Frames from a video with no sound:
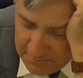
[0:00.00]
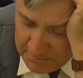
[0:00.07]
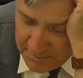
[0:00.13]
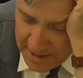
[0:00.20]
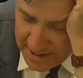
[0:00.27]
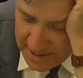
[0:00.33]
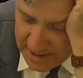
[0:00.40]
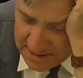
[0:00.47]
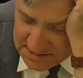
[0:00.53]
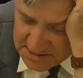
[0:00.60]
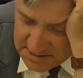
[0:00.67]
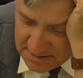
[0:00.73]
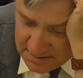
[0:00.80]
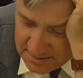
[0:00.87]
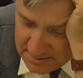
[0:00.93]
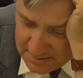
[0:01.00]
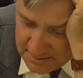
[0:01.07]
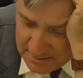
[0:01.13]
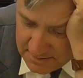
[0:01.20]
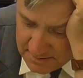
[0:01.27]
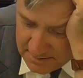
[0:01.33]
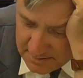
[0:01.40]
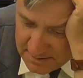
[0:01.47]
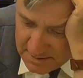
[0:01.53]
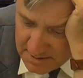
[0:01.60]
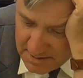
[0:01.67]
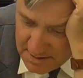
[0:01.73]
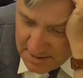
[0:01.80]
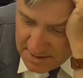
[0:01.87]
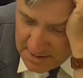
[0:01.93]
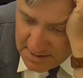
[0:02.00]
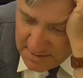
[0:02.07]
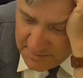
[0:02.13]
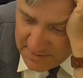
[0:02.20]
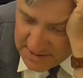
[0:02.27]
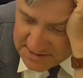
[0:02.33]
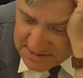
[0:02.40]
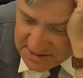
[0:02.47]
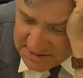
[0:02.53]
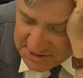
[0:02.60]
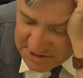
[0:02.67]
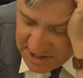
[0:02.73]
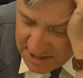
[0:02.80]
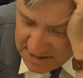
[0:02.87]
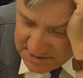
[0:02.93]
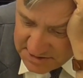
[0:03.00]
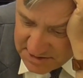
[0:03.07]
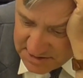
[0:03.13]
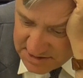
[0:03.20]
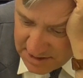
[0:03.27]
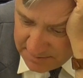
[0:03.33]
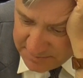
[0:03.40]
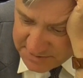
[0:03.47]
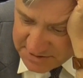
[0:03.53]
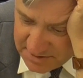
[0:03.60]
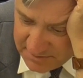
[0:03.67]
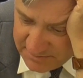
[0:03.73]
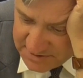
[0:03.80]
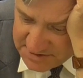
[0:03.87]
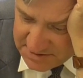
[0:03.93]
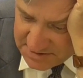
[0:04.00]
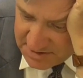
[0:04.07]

Mass. This is change in temperature, which